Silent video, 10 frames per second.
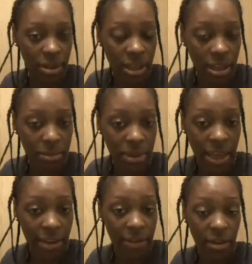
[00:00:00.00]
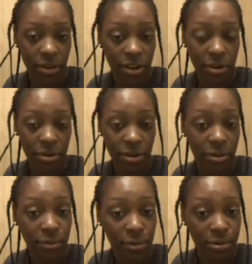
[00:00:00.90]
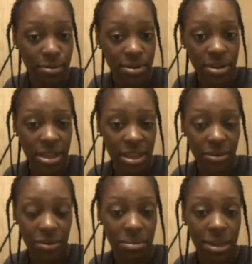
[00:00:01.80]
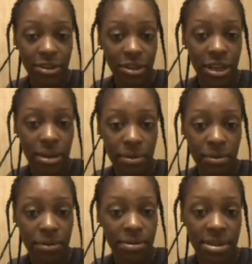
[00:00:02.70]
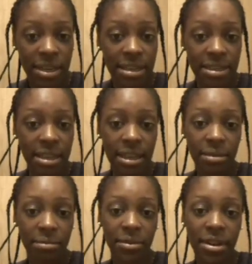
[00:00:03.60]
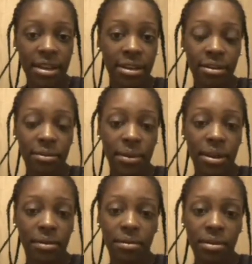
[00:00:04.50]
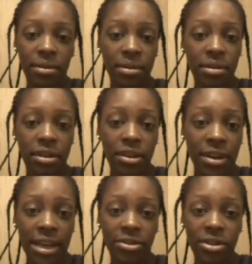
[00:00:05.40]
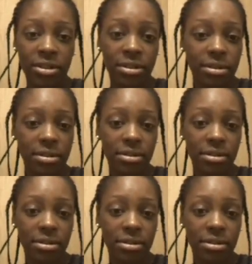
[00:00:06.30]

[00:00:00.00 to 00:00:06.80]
It could be heavy on your roots. You want to make sure you keep your roots nice and protected as well, your edges.